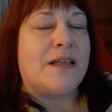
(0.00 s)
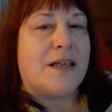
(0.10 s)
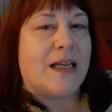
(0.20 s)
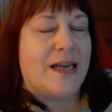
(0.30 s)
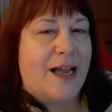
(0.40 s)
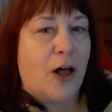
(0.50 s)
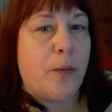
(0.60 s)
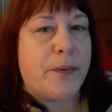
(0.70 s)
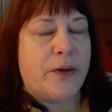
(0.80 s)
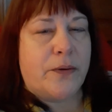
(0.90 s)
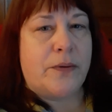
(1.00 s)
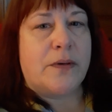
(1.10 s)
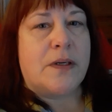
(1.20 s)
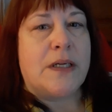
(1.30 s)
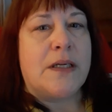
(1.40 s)
can help you
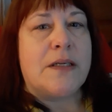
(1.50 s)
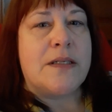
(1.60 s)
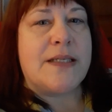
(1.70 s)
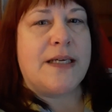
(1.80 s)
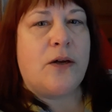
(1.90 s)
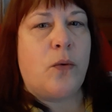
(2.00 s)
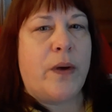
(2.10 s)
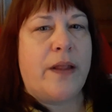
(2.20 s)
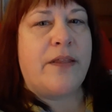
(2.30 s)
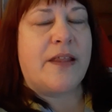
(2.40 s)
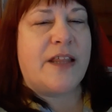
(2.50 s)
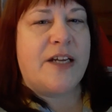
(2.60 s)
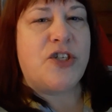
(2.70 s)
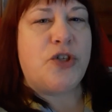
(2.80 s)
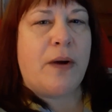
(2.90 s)
deal with the
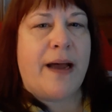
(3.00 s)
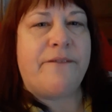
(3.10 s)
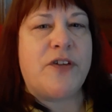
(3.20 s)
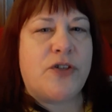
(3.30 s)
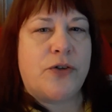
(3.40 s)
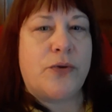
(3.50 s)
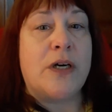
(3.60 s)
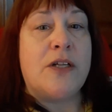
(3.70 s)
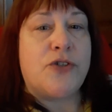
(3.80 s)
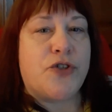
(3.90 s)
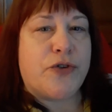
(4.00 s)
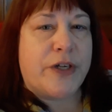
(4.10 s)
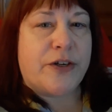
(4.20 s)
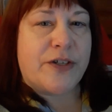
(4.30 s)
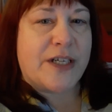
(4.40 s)
things you have to do to treat
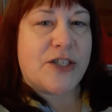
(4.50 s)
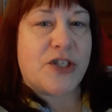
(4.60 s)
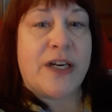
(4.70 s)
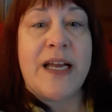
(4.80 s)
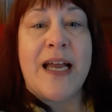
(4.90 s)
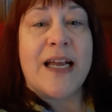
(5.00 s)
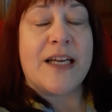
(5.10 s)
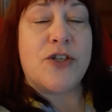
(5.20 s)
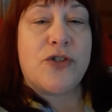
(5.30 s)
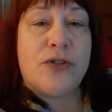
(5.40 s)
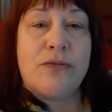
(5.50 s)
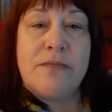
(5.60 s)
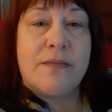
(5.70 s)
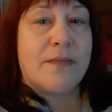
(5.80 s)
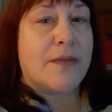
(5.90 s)
your addiction, can,
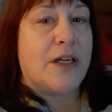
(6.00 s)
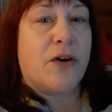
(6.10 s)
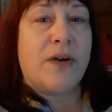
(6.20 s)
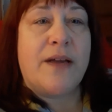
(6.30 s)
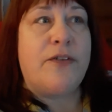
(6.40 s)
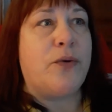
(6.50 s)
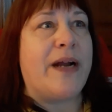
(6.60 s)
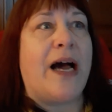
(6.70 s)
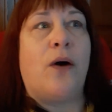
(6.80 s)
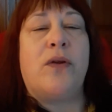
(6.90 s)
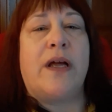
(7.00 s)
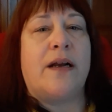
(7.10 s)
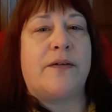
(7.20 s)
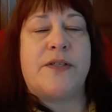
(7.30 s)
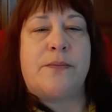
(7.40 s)
give you an
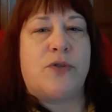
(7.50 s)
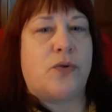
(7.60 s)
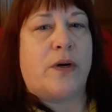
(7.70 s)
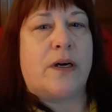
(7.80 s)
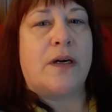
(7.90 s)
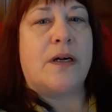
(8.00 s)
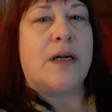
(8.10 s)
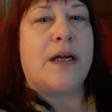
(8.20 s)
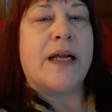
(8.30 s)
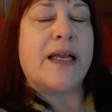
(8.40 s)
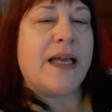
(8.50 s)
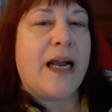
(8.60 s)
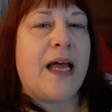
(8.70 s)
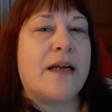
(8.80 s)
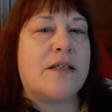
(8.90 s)
outlet of some sort,
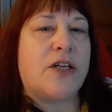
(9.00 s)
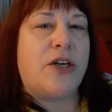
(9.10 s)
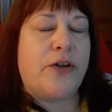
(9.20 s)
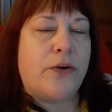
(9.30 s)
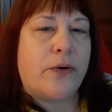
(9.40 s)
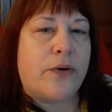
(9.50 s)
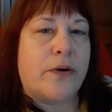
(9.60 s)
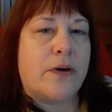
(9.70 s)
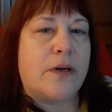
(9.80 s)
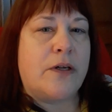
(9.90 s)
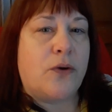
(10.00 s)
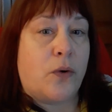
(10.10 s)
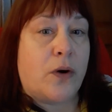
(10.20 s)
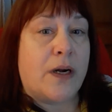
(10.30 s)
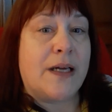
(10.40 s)
cannot cure
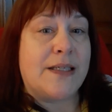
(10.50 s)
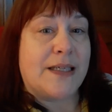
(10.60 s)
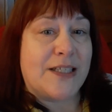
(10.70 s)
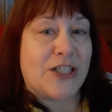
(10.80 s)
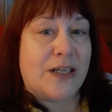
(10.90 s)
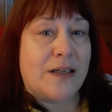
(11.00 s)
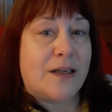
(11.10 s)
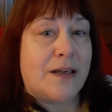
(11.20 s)
your addiction.